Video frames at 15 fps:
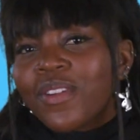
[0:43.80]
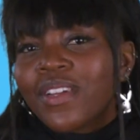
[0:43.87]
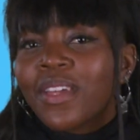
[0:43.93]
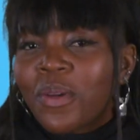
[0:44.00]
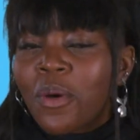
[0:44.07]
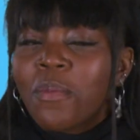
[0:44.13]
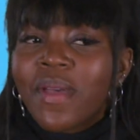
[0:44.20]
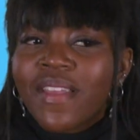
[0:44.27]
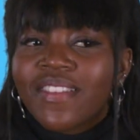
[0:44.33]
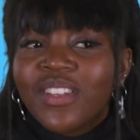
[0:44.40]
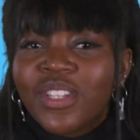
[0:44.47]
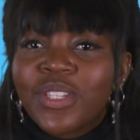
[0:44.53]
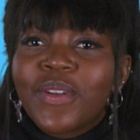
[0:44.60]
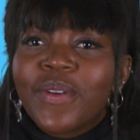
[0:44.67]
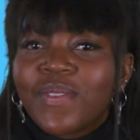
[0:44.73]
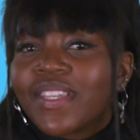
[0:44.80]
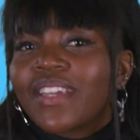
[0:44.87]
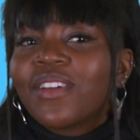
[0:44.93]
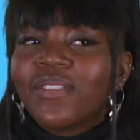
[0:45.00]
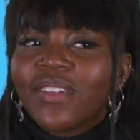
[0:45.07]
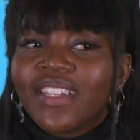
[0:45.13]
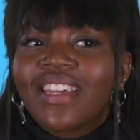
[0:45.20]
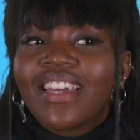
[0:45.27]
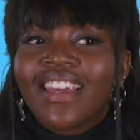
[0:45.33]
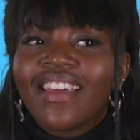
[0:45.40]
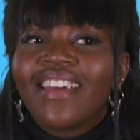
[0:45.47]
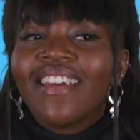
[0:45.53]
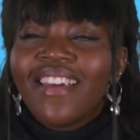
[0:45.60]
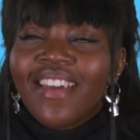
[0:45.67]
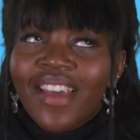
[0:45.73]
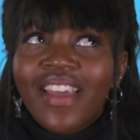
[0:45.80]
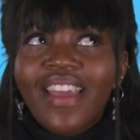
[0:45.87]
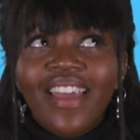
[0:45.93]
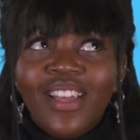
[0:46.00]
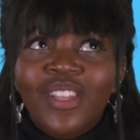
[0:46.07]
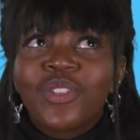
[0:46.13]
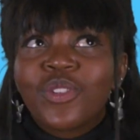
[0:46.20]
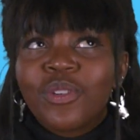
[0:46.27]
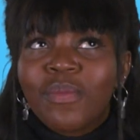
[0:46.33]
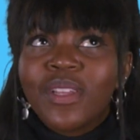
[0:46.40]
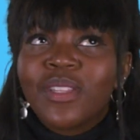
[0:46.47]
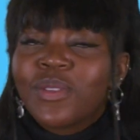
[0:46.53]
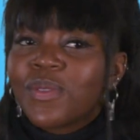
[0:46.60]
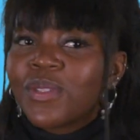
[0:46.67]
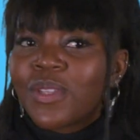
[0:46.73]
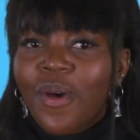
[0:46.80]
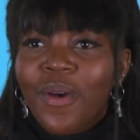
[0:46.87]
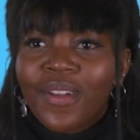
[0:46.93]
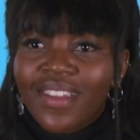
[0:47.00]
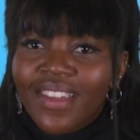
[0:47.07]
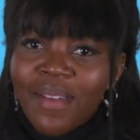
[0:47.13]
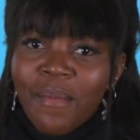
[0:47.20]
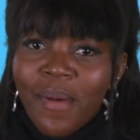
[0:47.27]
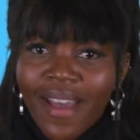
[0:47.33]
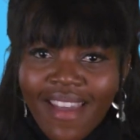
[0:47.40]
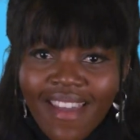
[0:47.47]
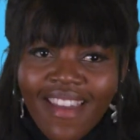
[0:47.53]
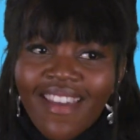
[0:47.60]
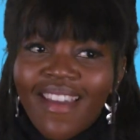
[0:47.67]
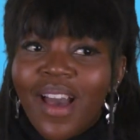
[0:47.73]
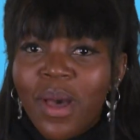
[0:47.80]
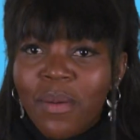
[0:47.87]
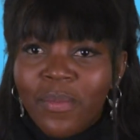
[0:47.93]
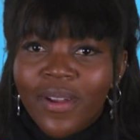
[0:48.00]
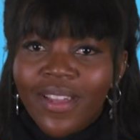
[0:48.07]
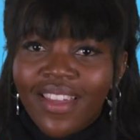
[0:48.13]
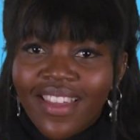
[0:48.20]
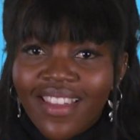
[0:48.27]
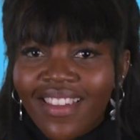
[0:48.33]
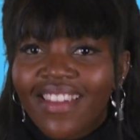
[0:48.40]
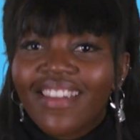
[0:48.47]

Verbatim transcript: a really cool message, so it was like a really instrumental song in my upbringing.